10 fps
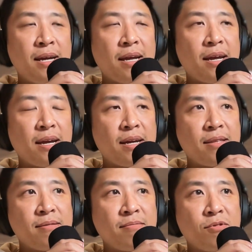
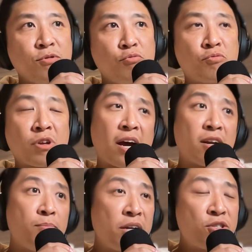and kind
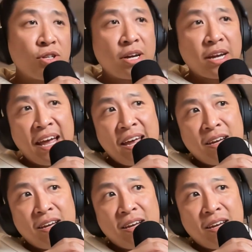of mention like, hey,